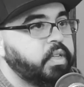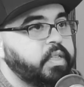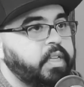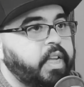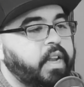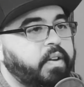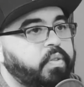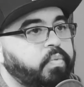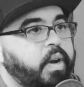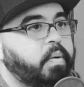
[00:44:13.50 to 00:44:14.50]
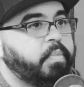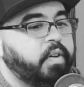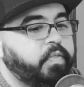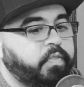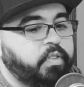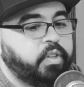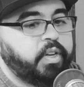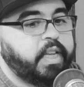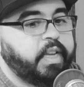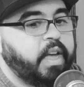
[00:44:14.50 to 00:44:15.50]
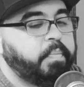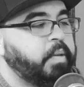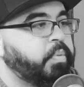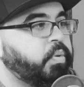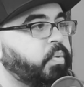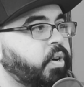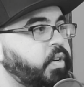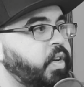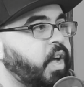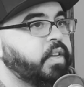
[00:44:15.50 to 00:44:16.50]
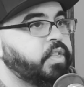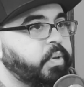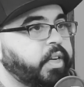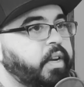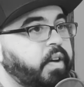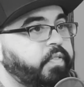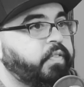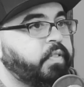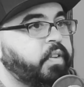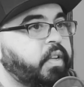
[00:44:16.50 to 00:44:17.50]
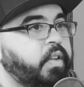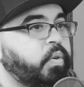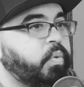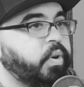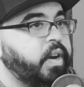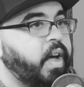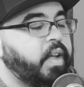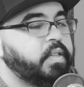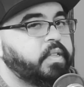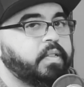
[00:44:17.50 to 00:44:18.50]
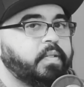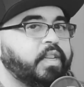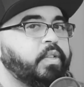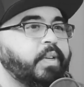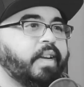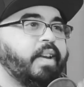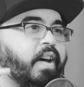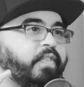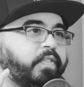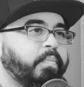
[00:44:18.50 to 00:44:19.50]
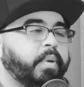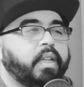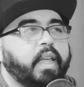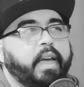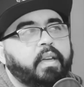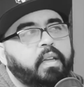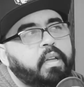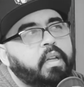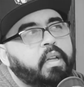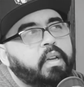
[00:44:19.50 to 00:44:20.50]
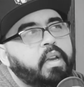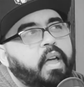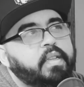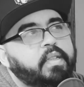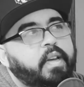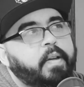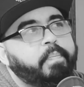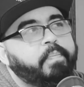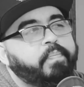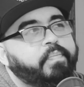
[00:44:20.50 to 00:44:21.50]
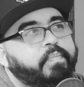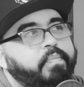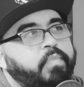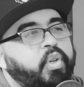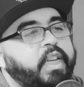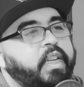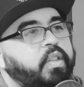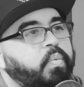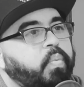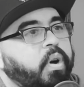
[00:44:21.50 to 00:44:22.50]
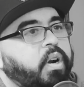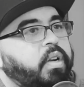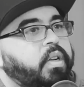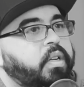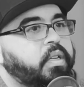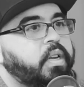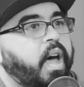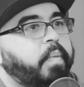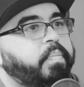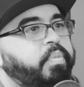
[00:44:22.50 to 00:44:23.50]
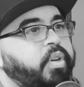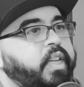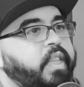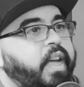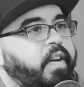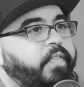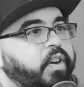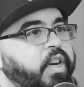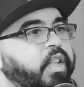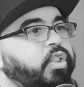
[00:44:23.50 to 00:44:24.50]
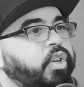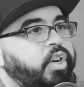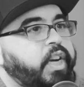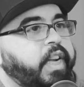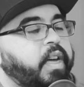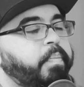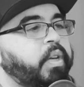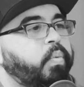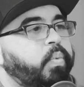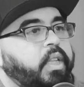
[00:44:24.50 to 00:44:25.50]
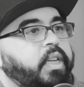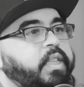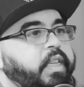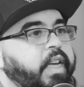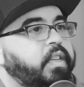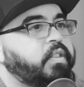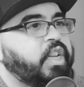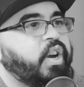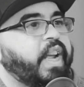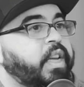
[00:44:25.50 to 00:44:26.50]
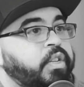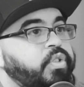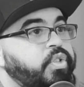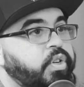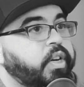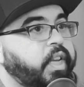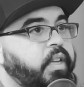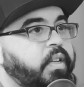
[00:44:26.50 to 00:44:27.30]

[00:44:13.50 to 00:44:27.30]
is get out of the realm of looking at people who are not doing enough, or not, not doing enough, but like not um, putting in the work. not mm. putting in the effort, not learning, not being willing to get their hands dirty.